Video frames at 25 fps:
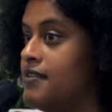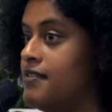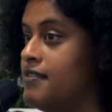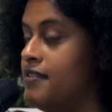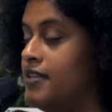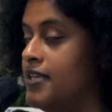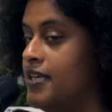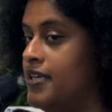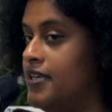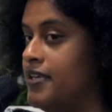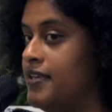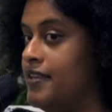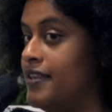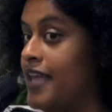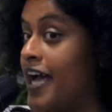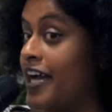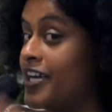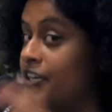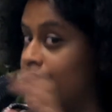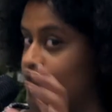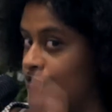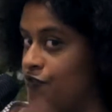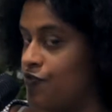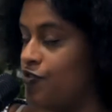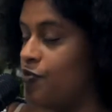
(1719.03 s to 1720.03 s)
the lack
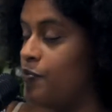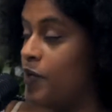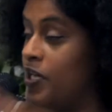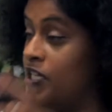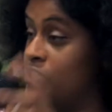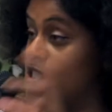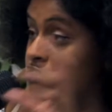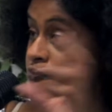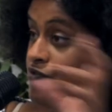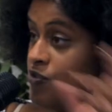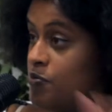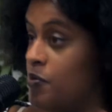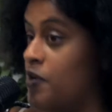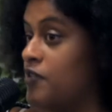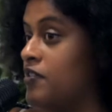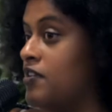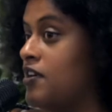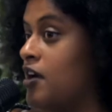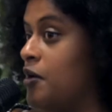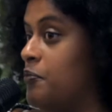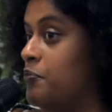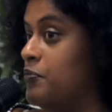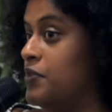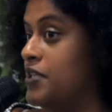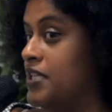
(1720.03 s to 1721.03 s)
of information from other
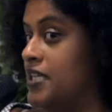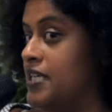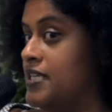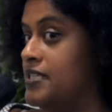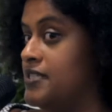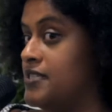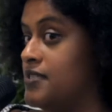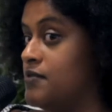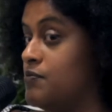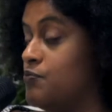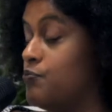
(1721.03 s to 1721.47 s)
companies